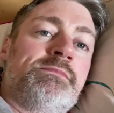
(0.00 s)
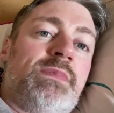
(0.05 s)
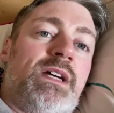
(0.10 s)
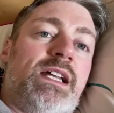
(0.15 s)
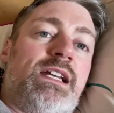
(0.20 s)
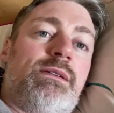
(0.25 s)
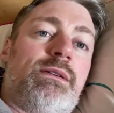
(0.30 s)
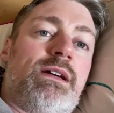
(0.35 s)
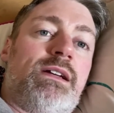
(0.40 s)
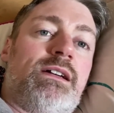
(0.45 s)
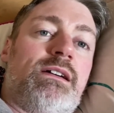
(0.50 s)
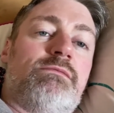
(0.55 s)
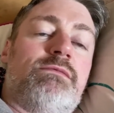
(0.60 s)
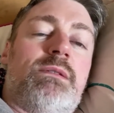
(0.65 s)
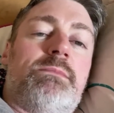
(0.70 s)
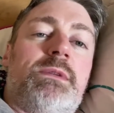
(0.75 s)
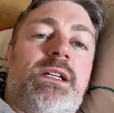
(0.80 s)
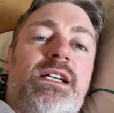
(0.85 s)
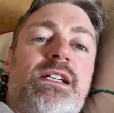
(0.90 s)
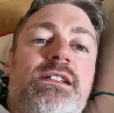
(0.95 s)
Anyway, I'm
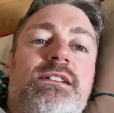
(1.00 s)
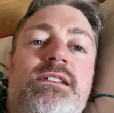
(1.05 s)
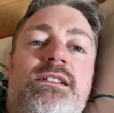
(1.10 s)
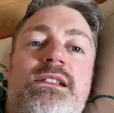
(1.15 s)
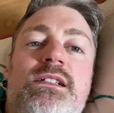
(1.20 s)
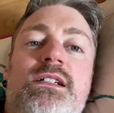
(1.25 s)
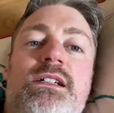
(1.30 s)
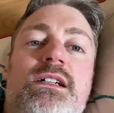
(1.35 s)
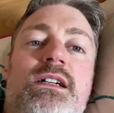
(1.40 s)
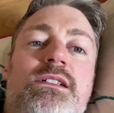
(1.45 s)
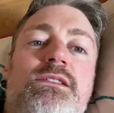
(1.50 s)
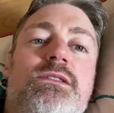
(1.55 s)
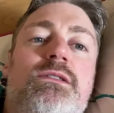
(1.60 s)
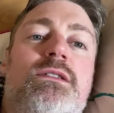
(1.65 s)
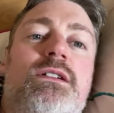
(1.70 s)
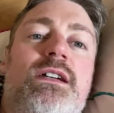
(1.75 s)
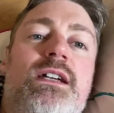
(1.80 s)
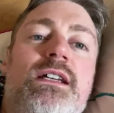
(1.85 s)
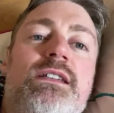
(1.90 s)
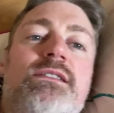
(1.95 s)
rambling. I'll
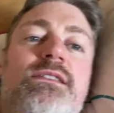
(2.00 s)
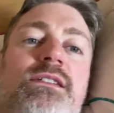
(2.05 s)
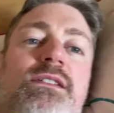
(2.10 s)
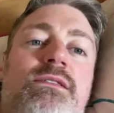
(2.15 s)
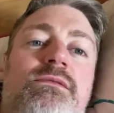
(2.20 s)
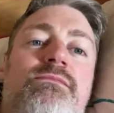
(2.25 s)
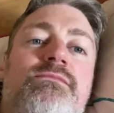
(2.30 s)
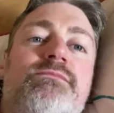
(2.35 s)
talk again soon.